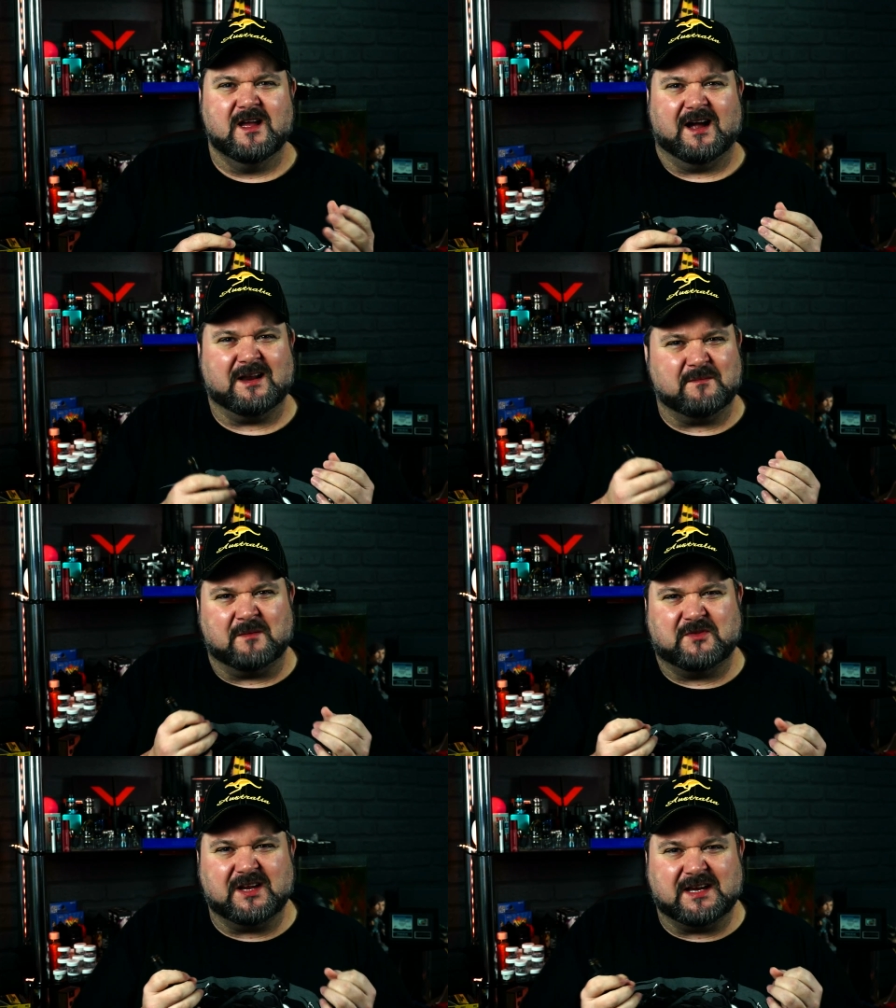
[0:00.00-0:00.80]
And I'm,
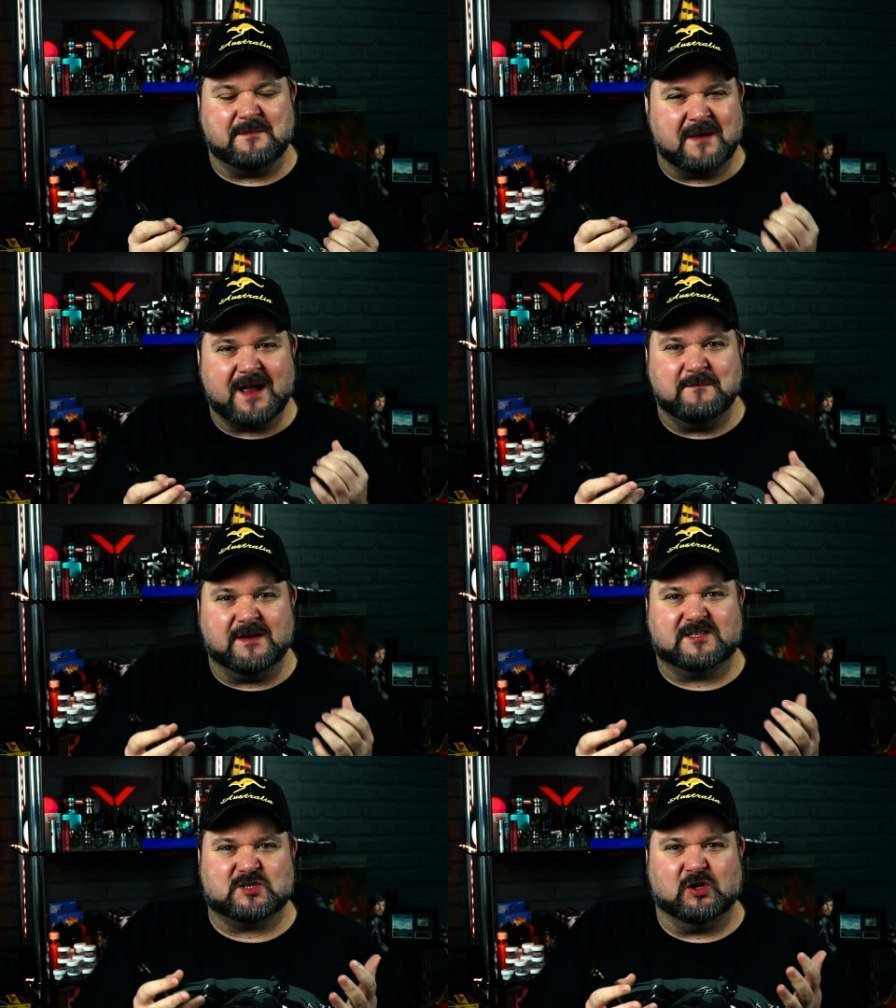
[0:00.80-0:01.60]
I'm thinking it might
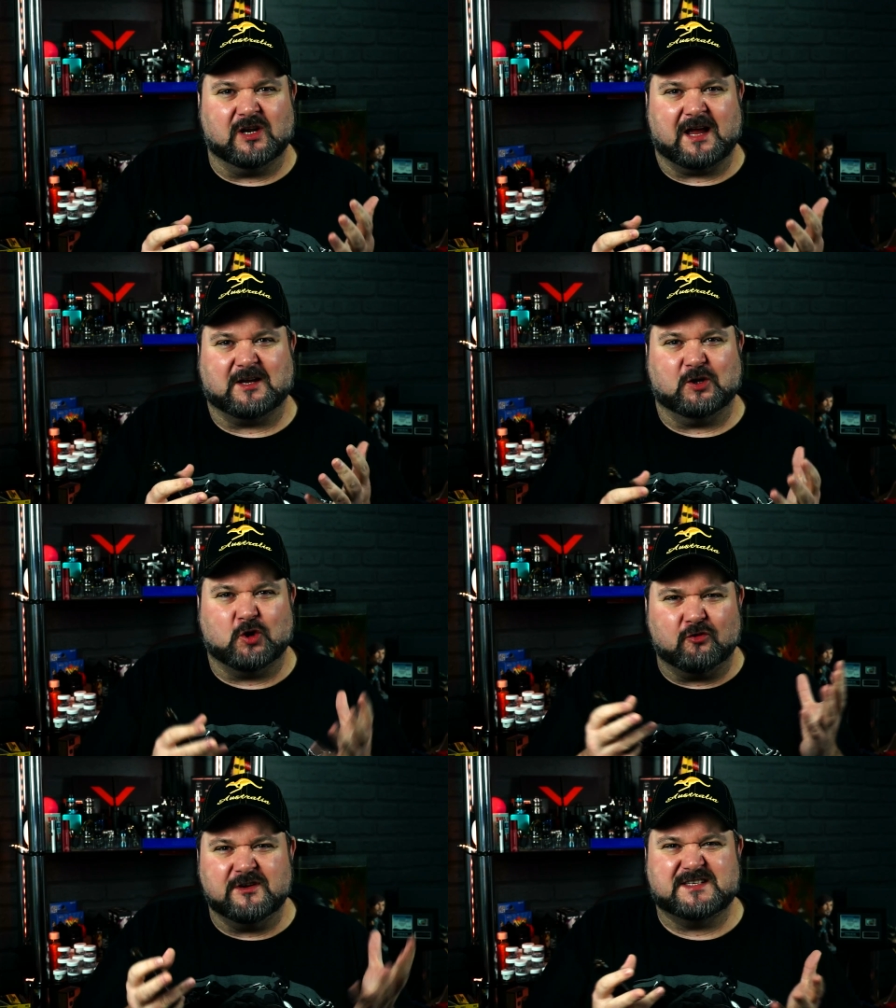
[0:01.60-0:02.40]
be sort of like a
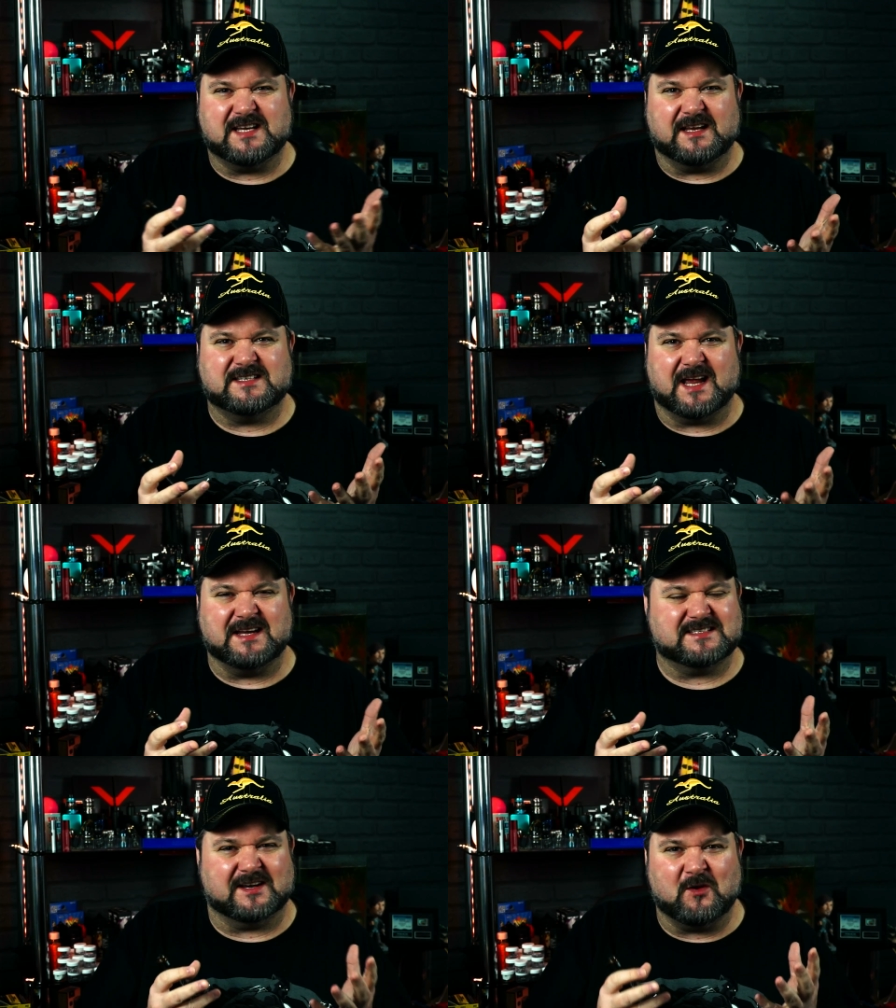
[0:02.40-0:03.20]
curranty
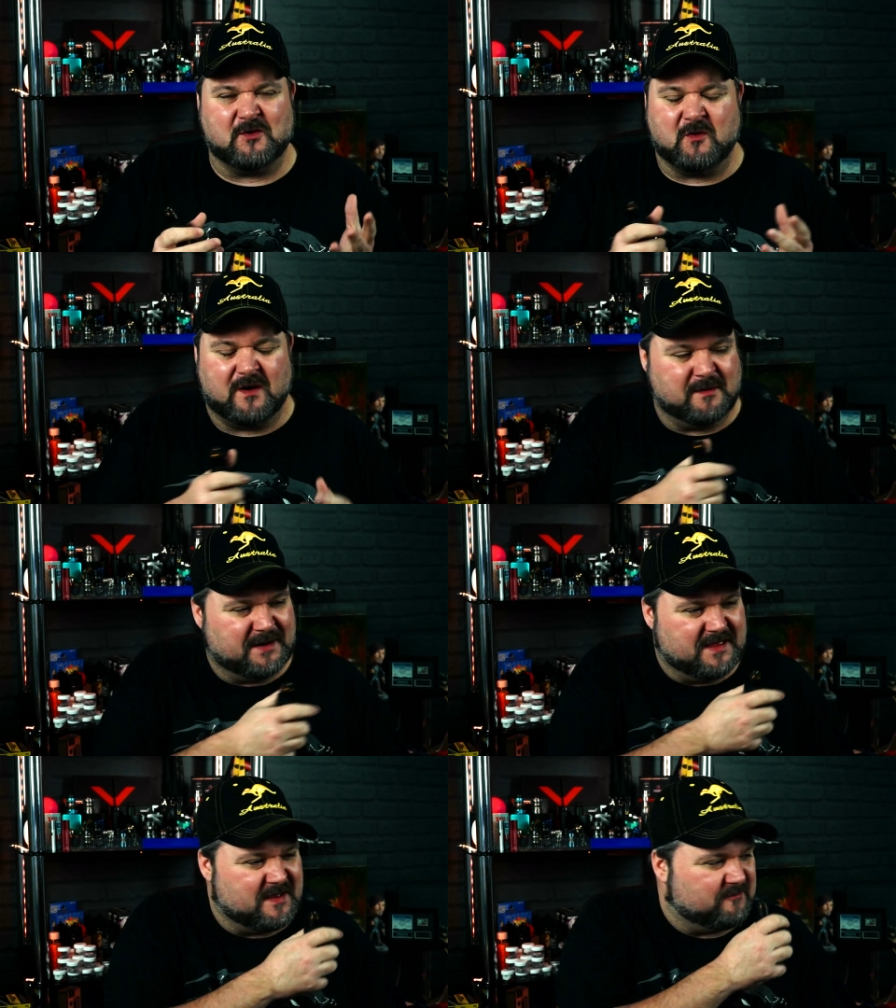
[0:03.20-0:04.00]
taste. I don't know where I'm
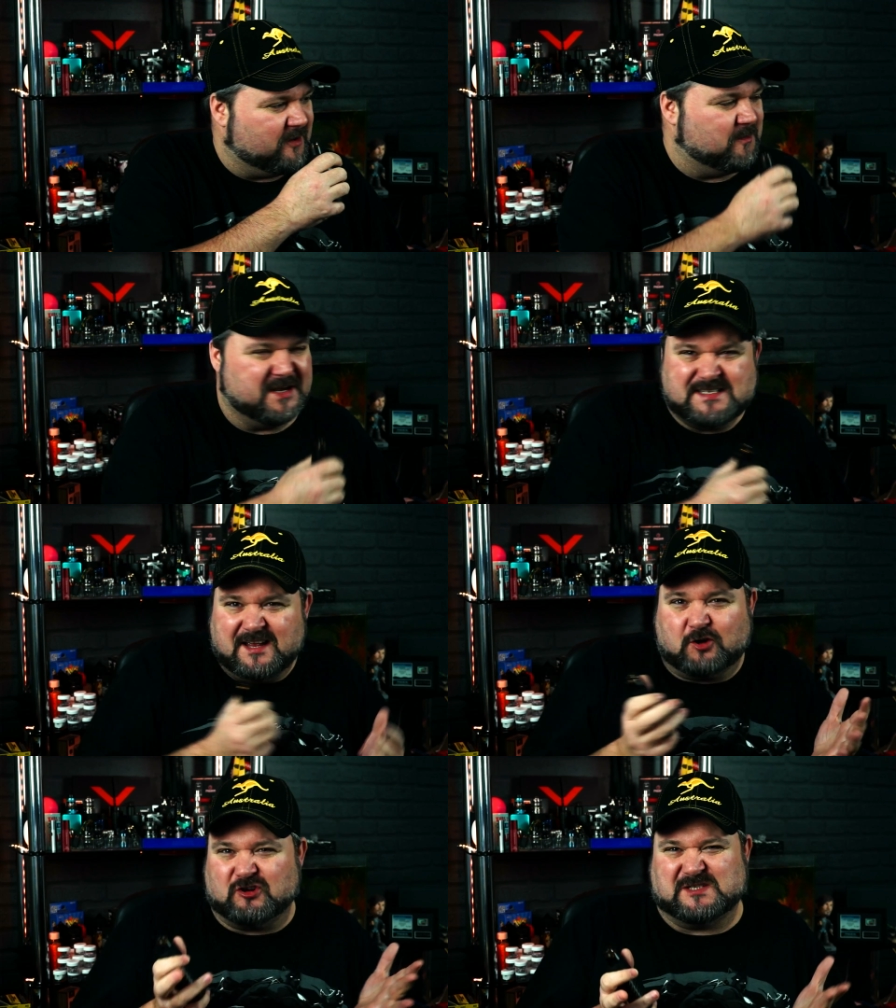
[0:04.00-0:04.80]
getting that from. Is
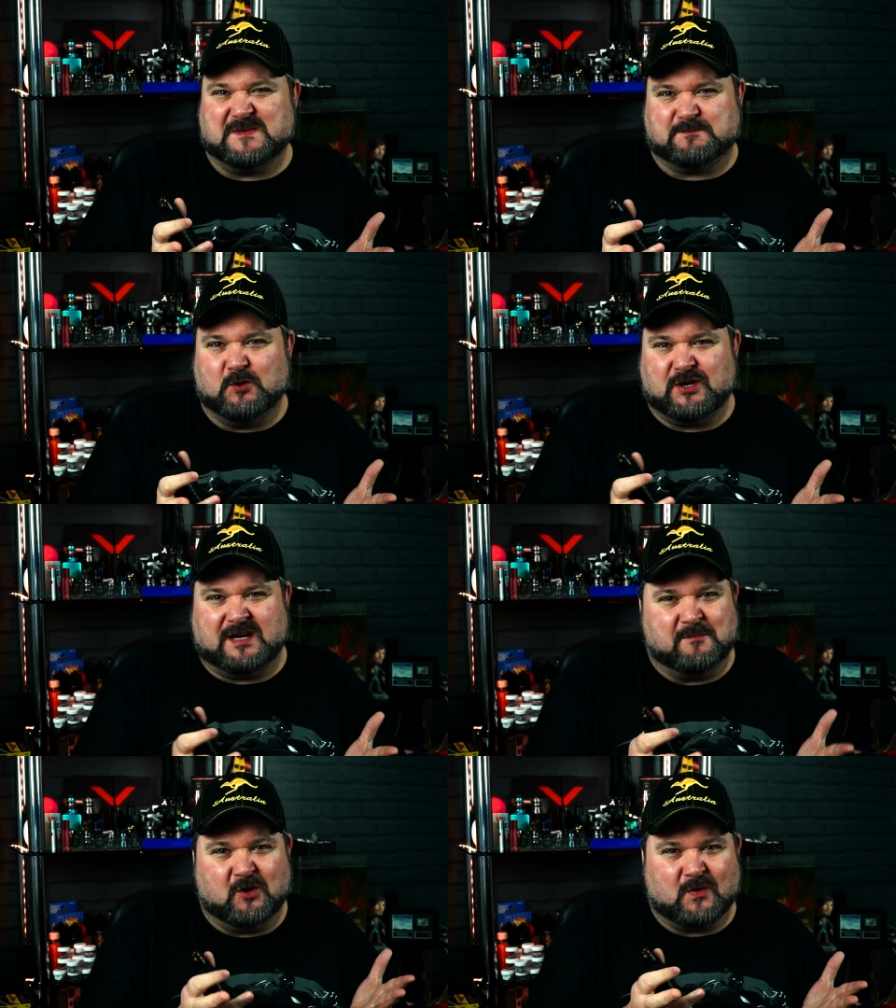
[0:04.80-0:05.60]
it a Christmas
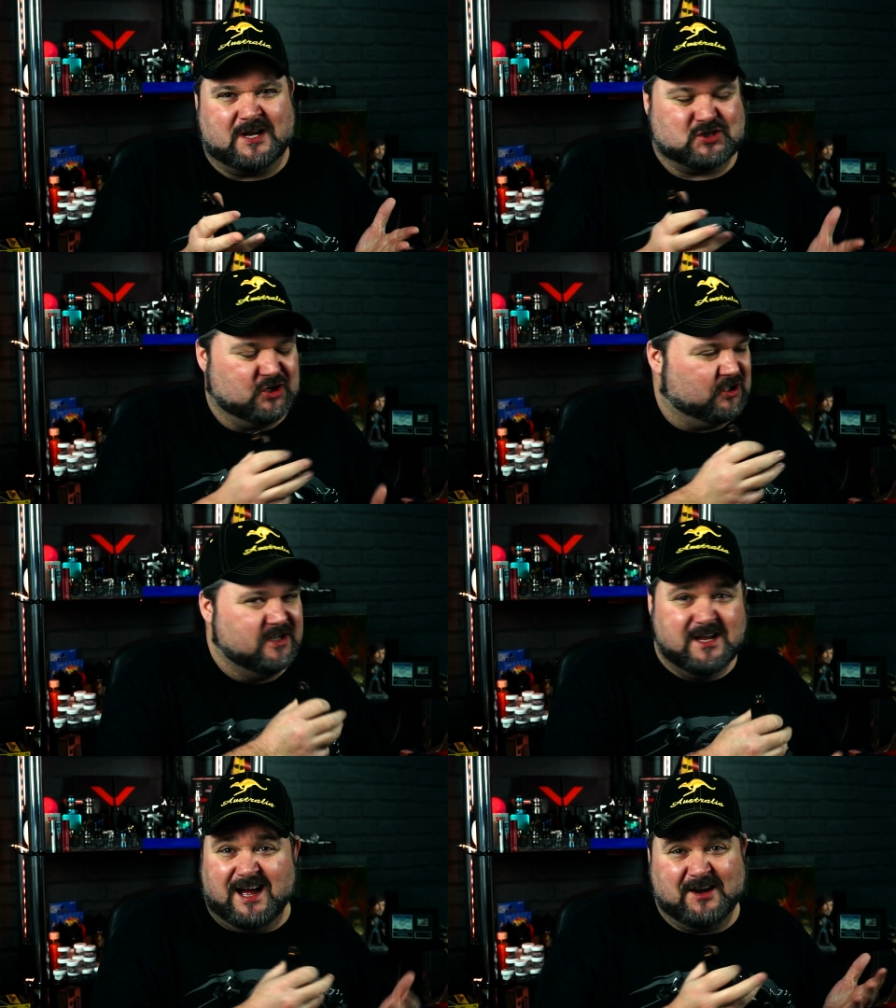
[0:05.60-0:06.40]
pudding? I'm not quite sure.
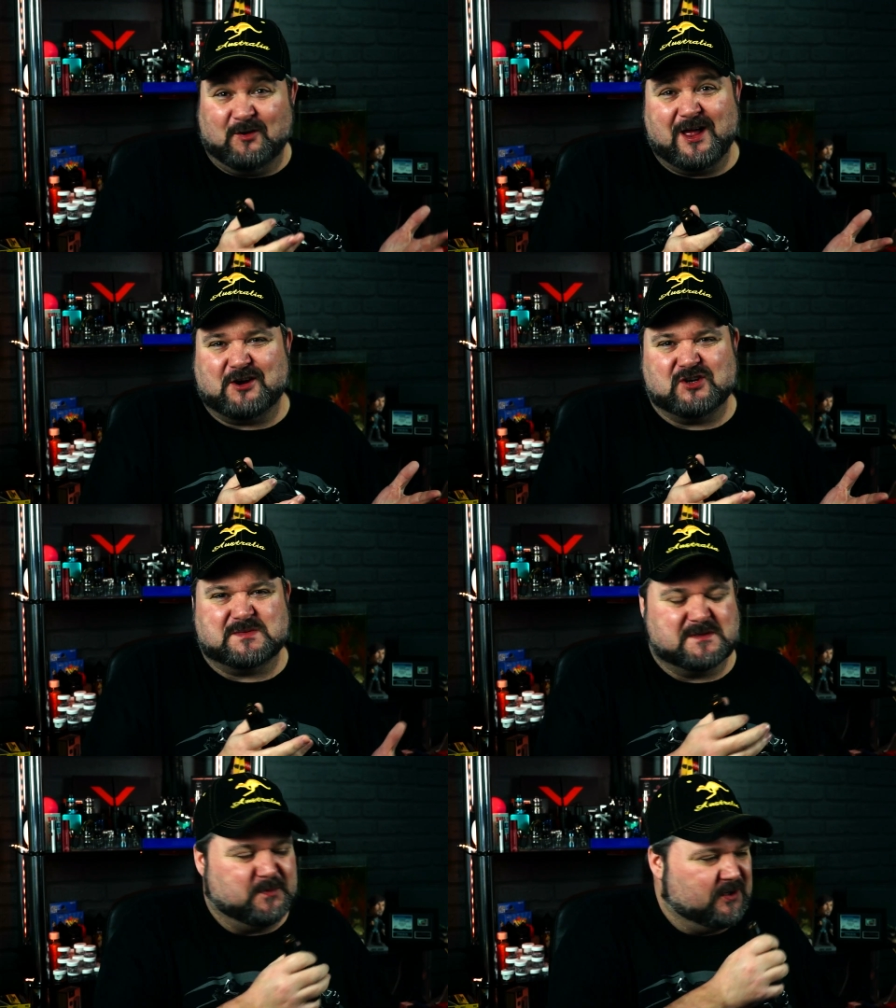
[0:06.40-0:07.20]
I don't like
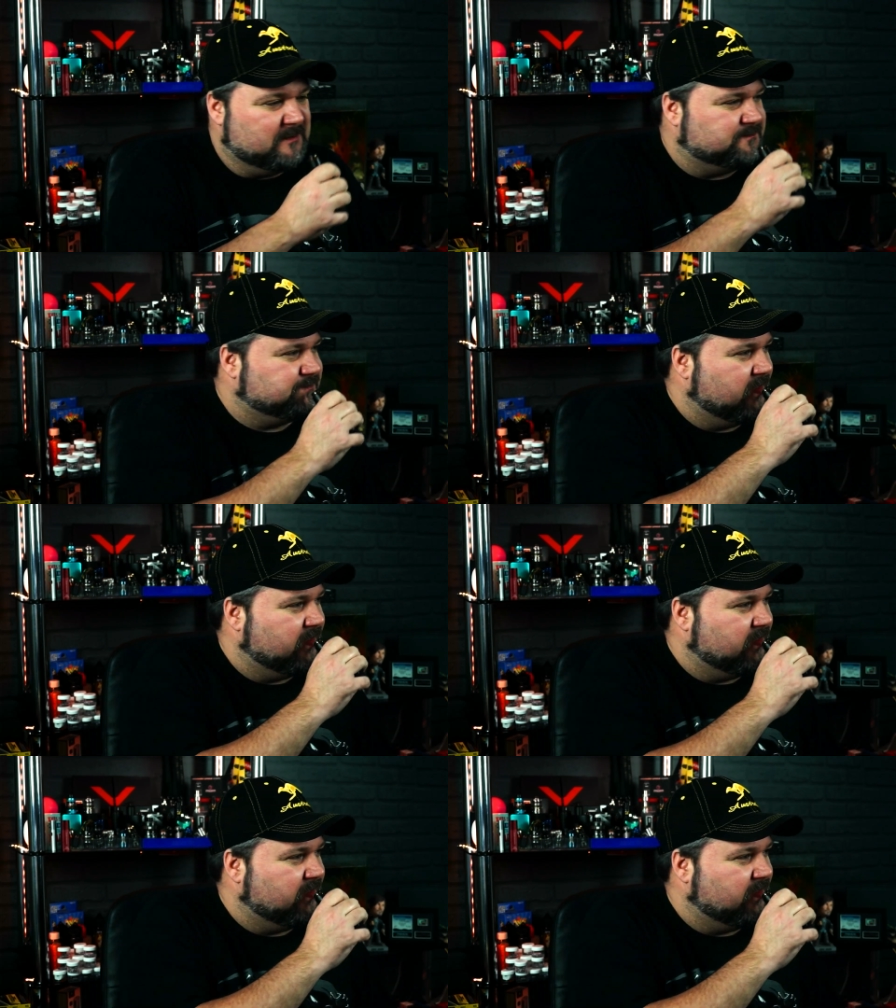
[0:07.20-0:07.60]
Christmas pudding.